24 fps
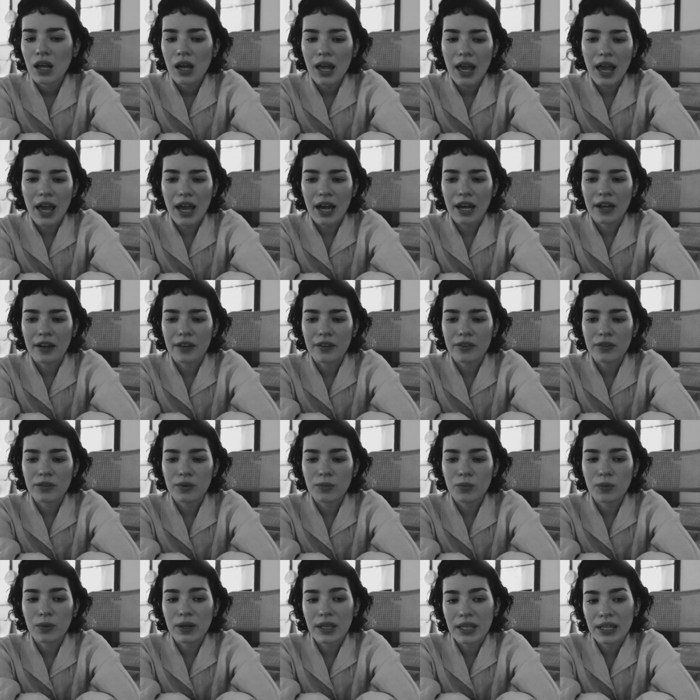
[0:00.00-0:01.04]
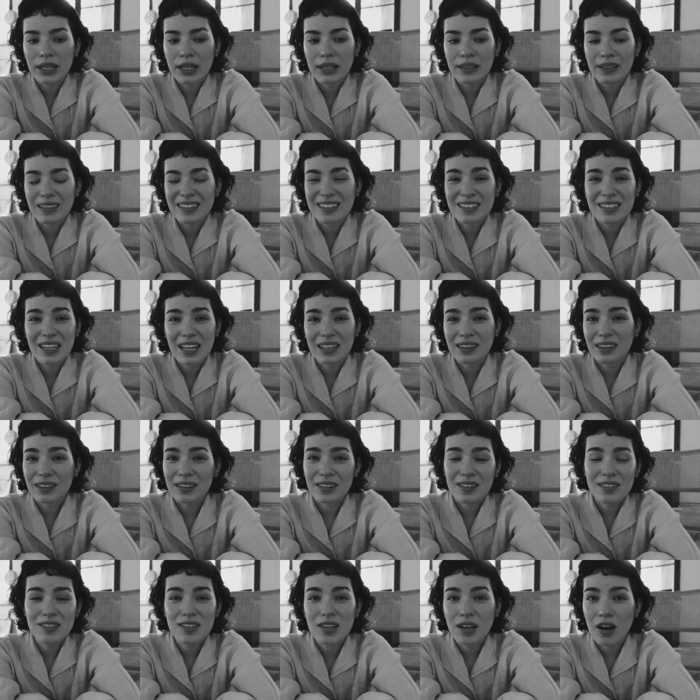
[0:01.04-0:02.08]
And we need to take the
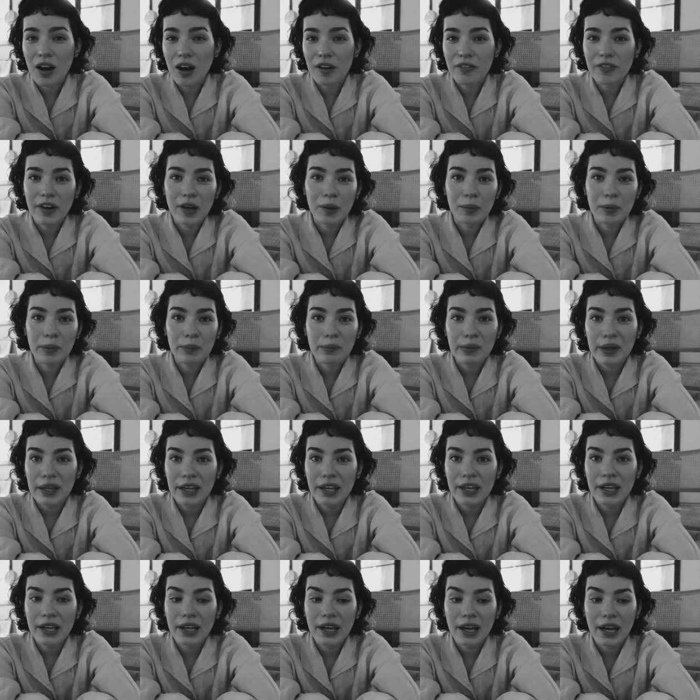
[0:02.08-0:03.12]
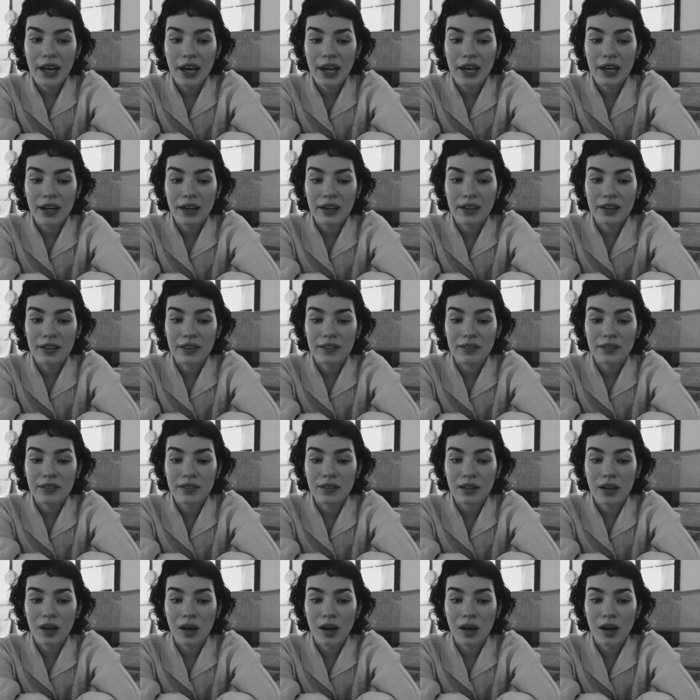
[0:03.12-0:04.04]
listing off Airbnb and